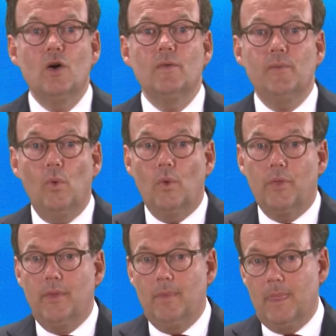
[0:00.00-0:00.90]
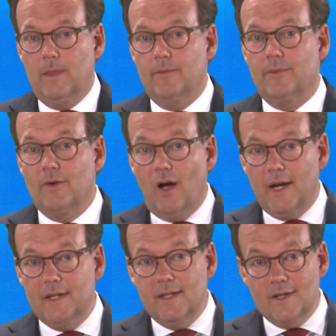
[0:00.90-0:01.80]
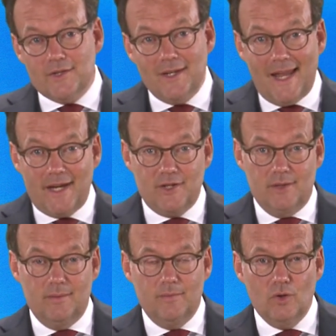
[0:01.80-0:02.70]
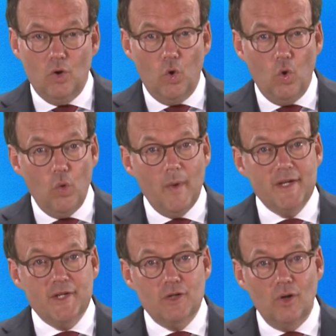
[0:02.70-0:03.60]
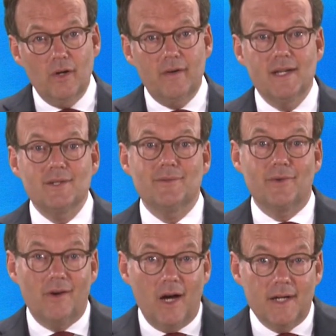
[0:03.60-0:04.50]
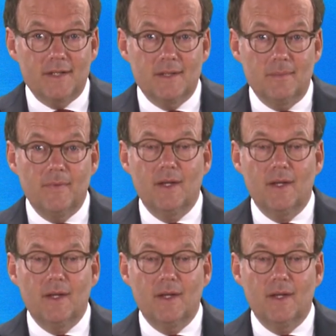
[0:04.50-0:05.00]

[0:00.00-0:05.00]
Fourth, variety and selection. Always tolerate variety.